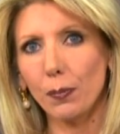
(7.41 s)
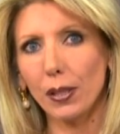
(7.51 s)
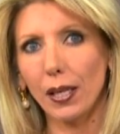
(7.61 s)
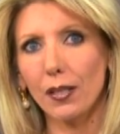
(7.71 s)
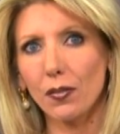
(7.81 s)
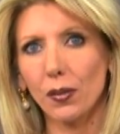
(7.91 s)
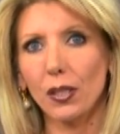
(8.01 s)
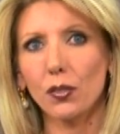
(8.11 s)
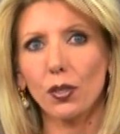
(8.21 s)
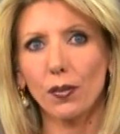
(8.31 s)
EPA's
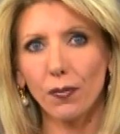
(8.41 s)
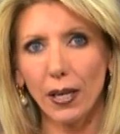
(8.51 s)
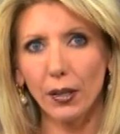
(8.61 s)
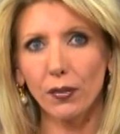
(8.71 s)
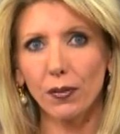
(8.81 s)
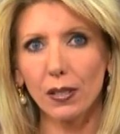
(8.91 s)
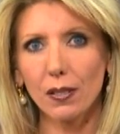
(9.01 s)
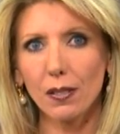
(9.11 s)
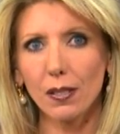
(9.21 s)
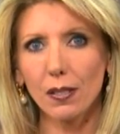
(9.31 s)
feet to the fire to fix
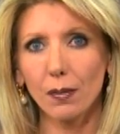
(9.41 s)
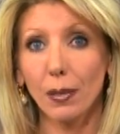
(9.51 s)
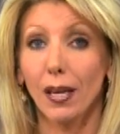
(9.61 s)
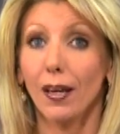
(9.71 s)
a system